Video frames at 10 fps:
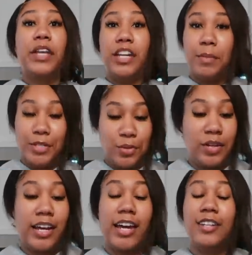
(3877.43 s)
And I'm gonna do what
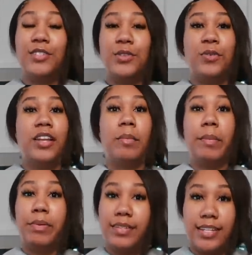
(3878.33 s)
I gotta do, and I'm
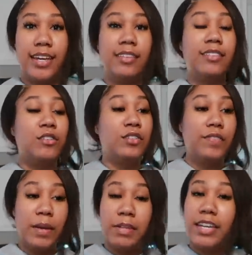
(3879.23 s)
gonna put together those
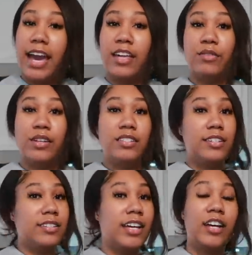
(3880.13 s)
family gatherings
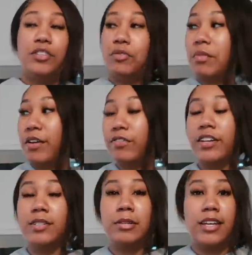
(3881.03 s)
just like I do with my
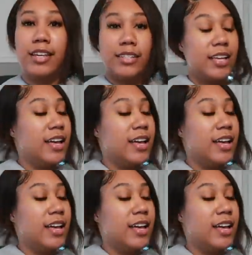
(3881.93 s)
friends, because